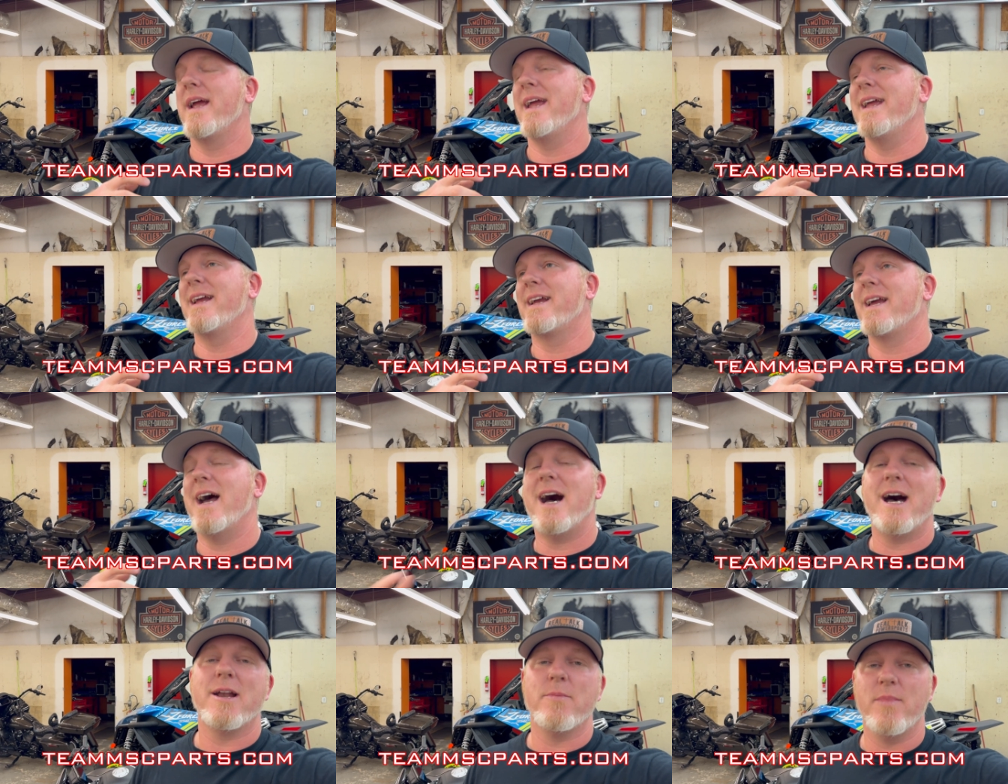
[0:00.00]

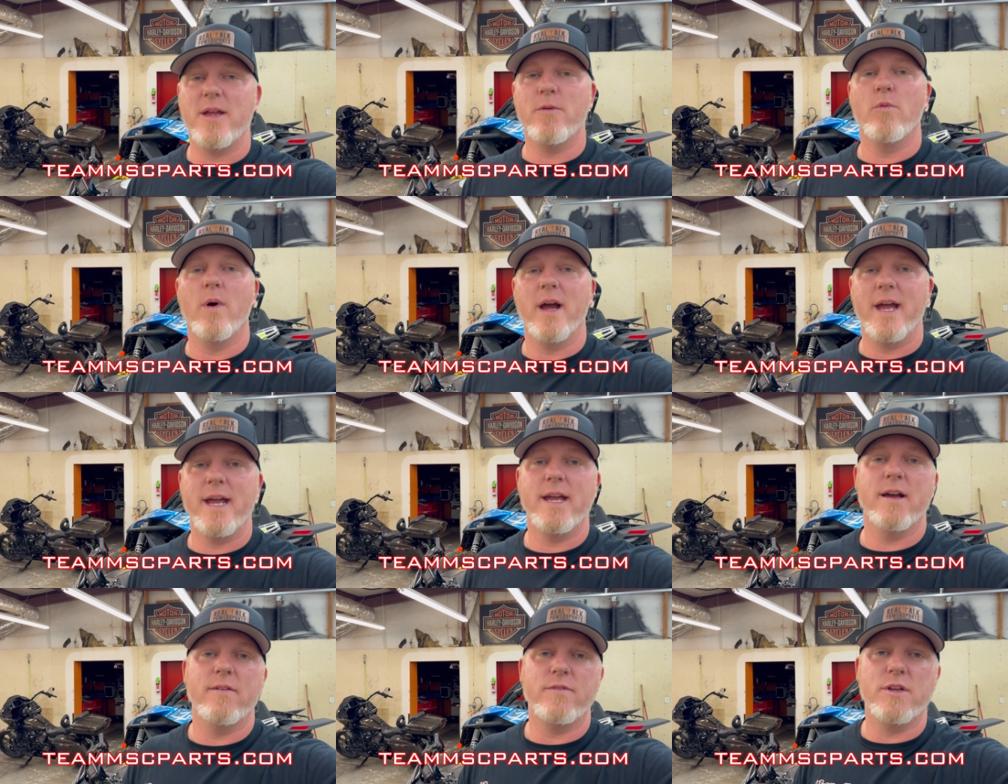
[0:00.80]
economy
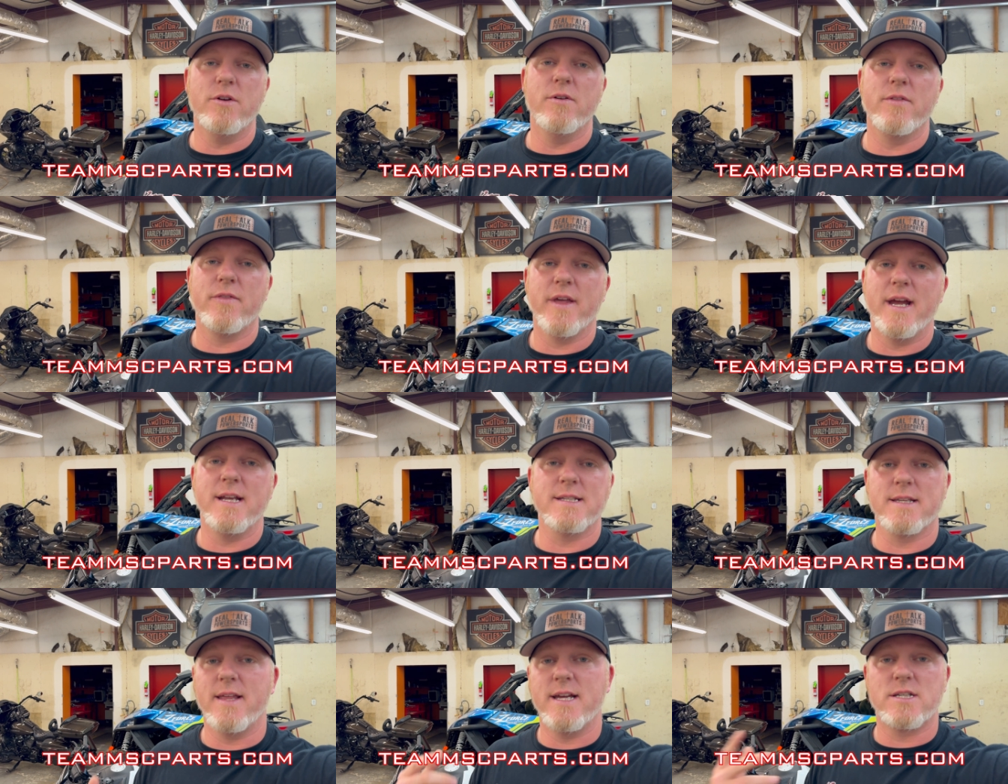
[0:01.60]
way of doing
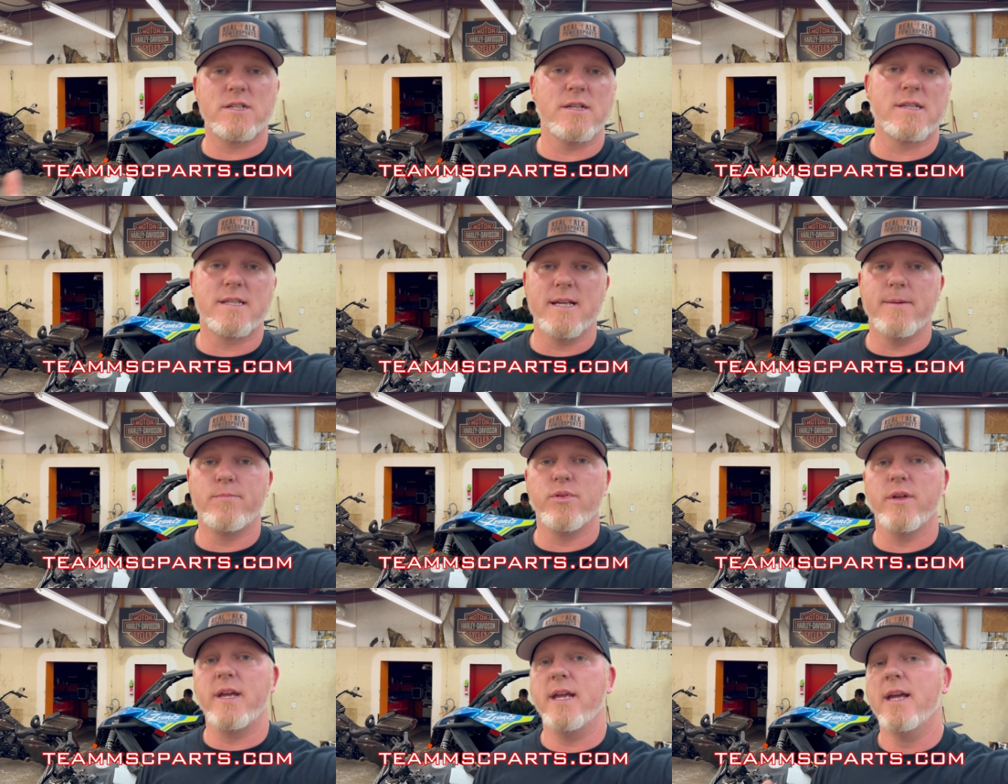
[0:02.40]
things, and that's just
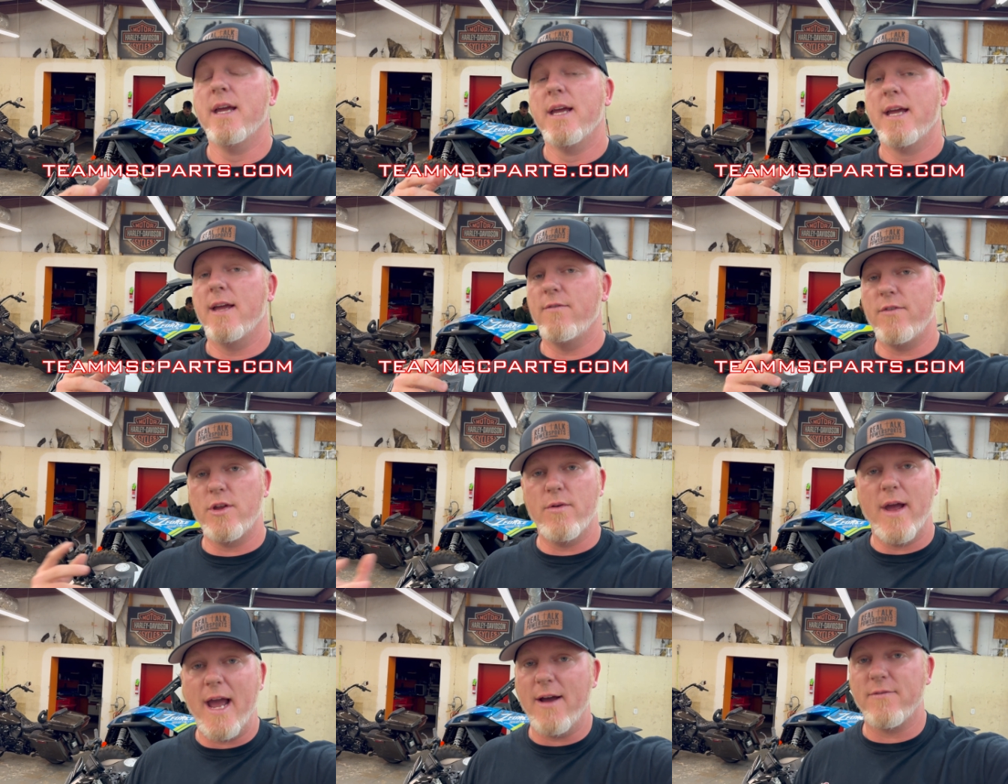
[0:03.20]
simply if
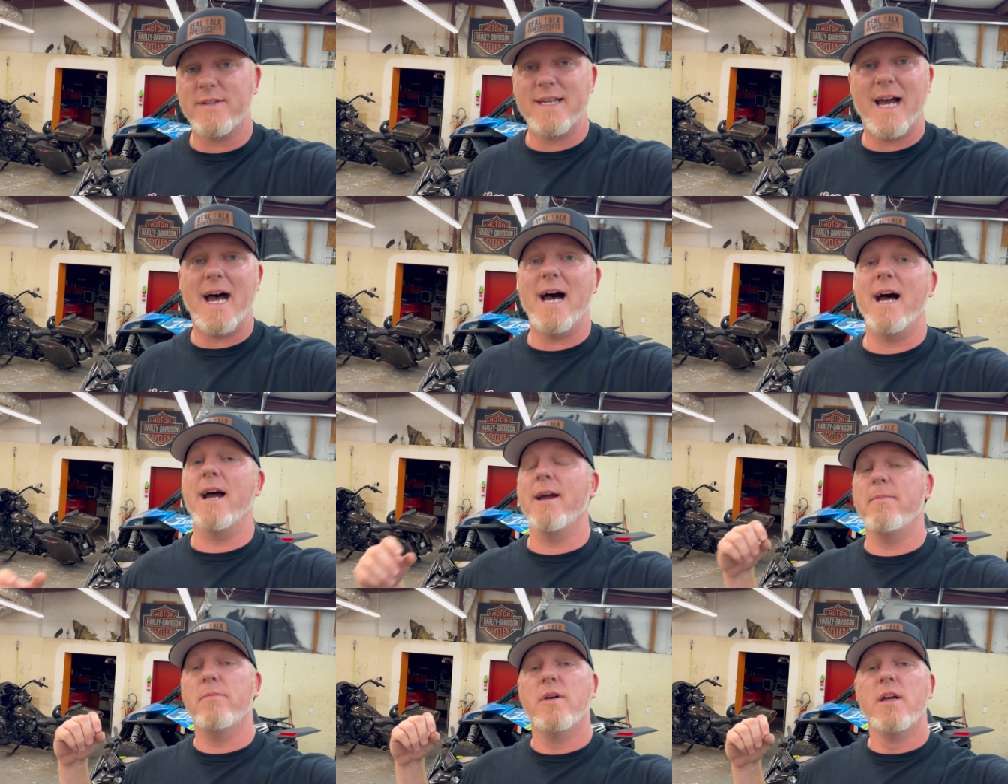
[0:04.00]
you have
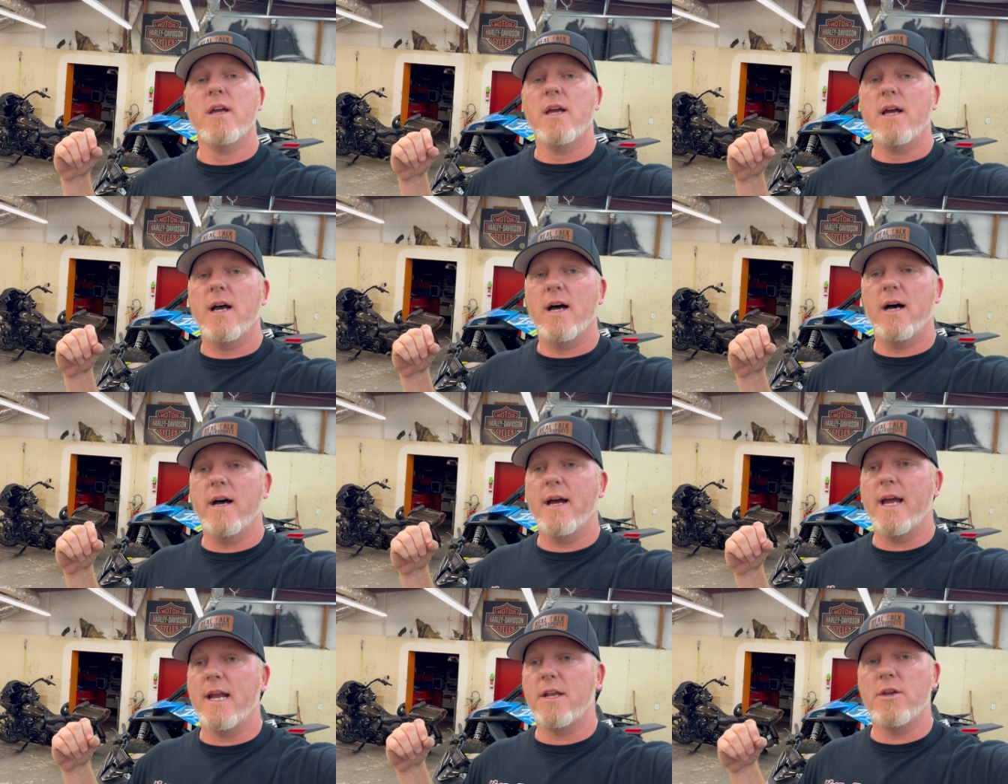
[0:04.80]
time
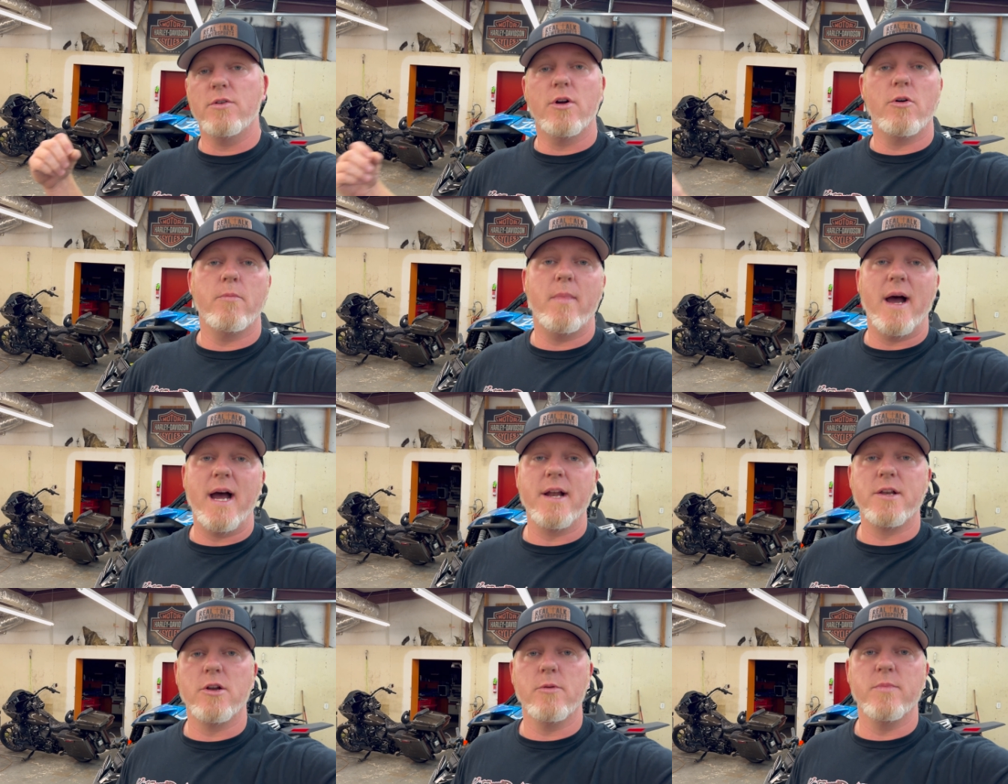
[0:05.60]
uh, and you don't
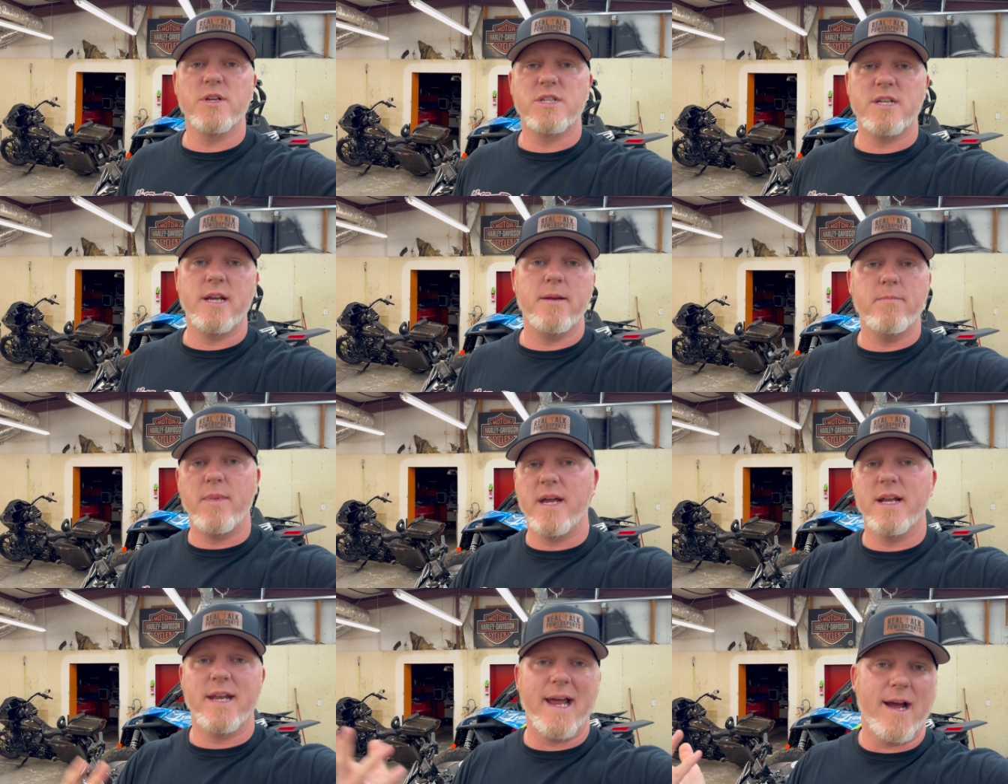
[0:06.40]
mind your machine
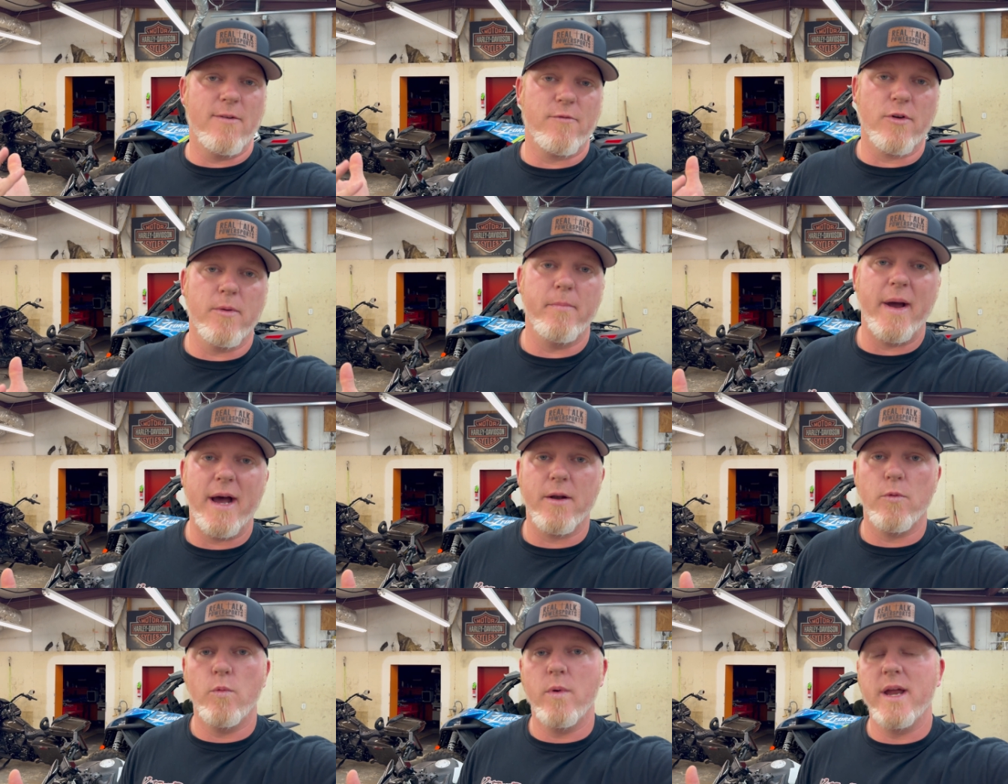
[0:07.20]
being down for
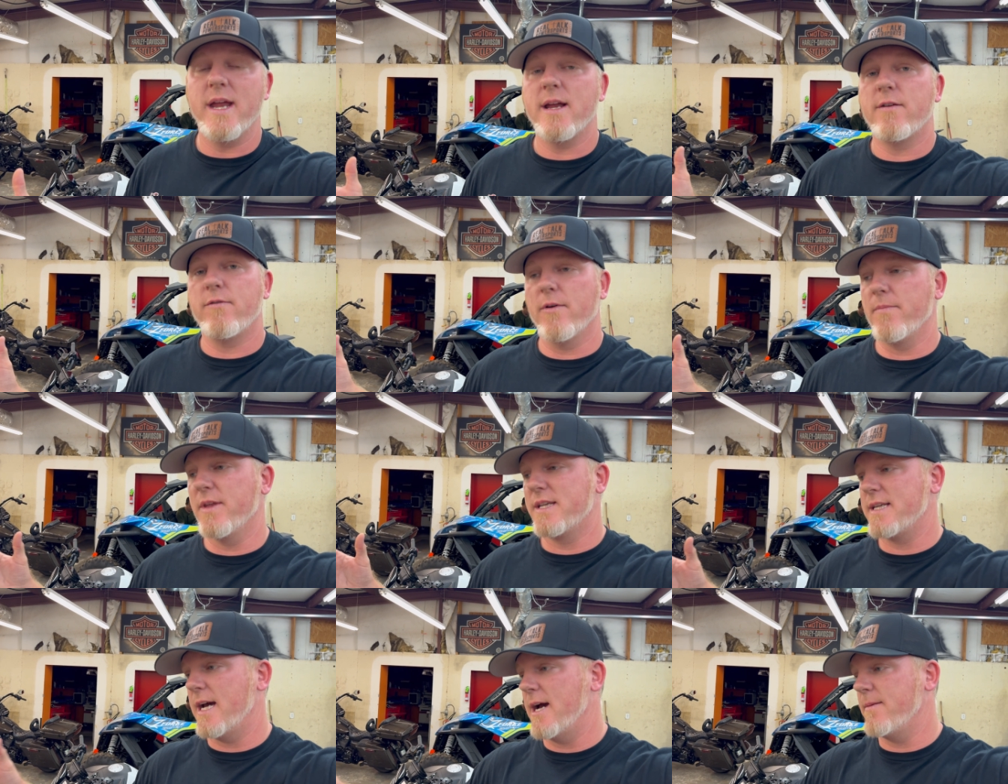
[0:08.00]
about a week from the
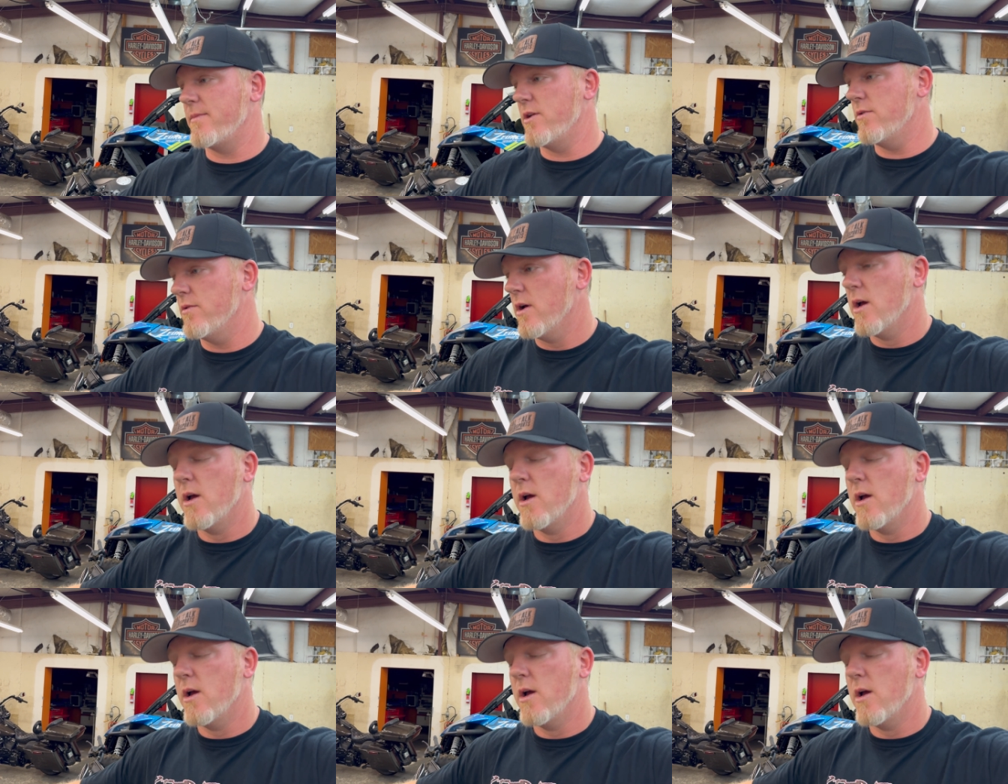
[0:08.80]
time you